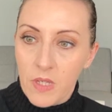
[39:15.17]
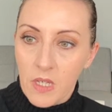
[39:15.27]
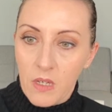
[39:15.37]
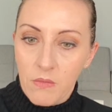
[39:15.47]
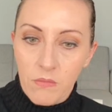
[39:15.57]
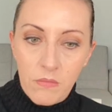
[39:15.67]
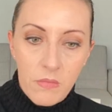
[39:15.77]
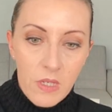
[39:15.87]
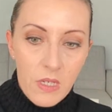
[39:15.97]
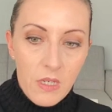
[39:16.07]
go.
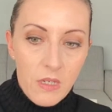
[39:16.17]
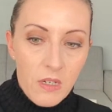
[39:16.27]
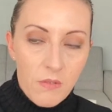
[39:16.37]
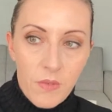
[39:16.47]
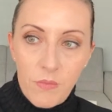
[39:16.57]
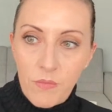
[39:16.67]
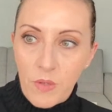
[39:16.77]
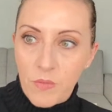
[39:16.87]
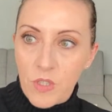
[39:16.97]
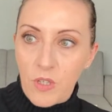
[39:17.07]

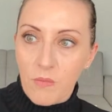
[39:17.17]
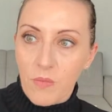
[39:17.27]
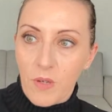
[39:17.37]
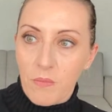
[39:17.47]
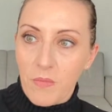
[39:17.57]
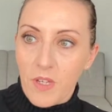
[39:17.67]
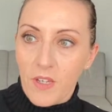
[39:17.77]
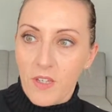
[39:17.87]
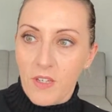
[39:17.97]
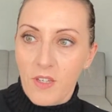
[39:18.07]
I'm
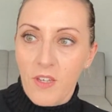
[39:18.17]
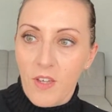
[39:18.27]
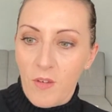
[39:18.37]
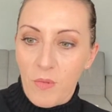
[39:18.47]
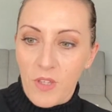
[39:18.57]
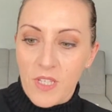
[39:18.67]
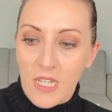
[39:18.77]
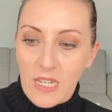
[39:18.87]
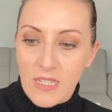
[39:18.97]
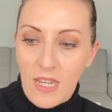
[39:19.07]
putting the
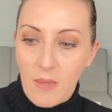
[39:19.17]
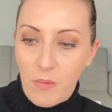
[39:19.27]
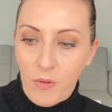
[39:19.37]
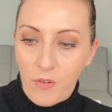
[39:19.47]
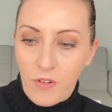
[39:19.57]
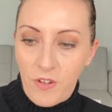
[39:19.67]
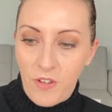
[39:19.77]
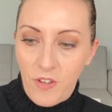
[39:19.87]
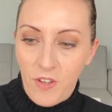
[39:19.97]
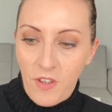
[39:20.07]
ticker tape on
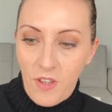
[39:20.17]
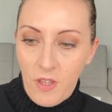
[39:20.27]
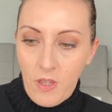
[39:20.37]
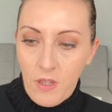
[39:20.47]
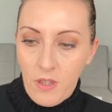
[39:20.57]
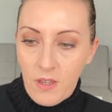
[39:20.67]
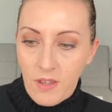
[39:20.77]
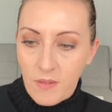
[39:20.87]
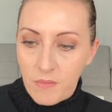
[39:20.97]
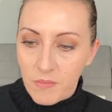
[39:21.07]

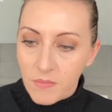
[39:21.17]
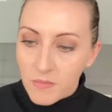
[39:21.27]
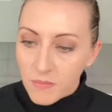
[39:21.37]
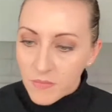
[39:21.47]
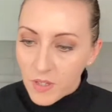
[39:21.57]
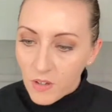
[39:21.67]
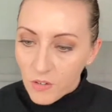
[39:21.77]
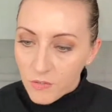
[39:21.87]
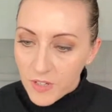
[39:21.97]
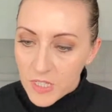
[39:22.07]

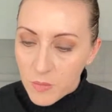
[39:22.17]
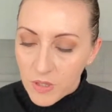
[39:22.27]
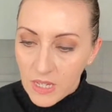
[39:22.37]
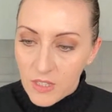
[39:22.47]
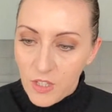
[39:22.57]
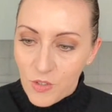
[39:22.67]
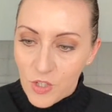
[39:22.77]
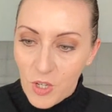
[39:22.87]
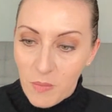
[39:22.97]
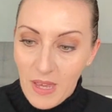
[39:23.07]
Facebook and YouTube.